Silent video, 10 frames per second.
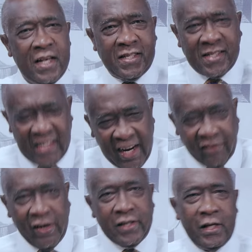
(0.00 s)

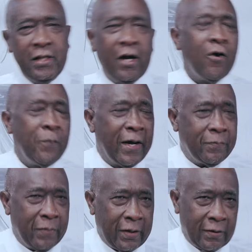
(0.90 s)
secret in the
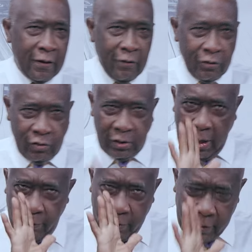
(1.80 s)
commandment.
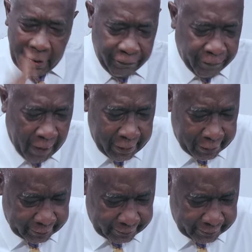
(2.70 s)
Today we want to find it.